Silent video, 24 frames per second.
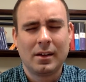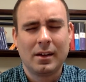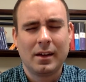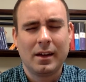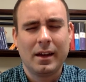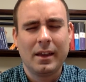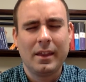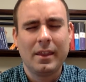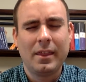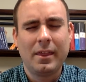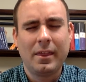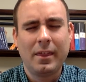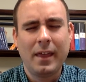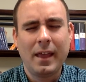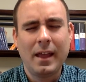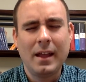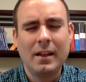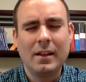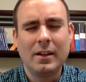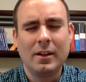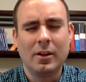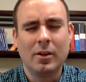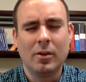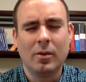And
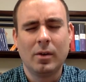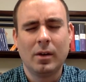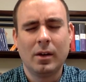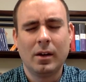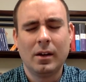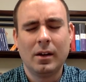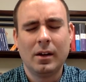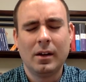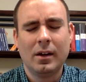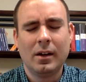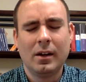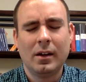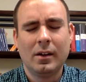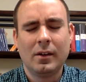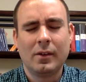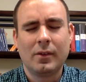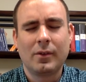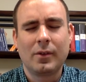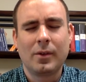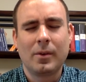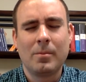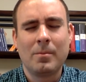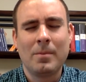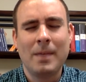thank you
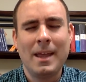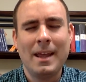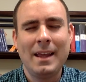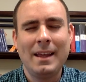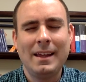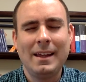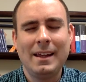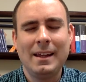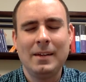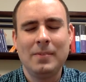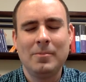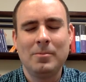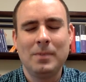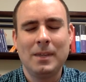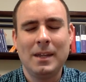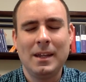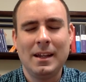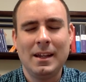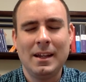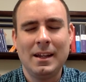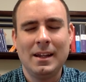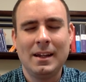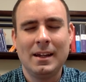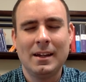for making
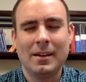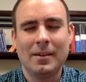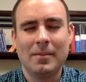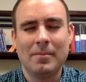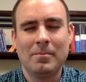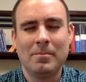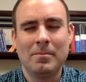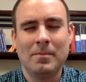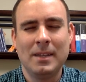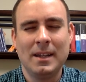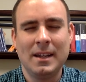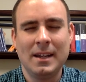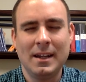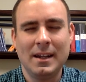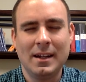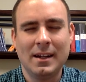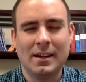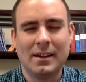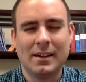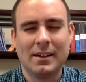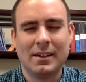me, me.